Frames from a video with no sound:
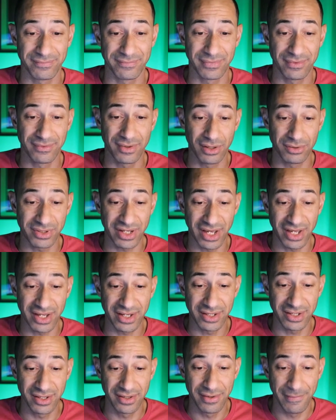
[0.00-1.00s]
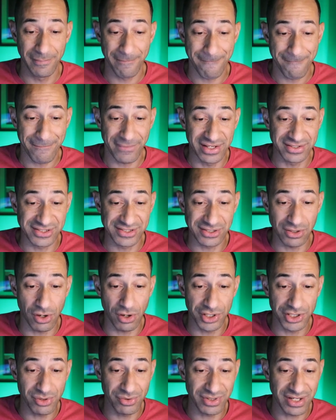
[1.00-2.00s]
Okay. And so all you
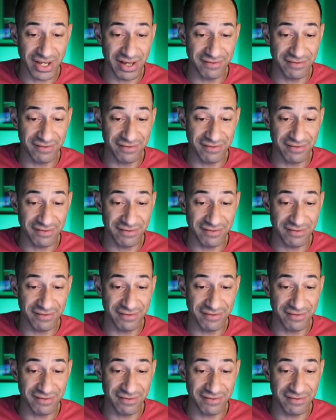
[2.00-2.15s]
would have to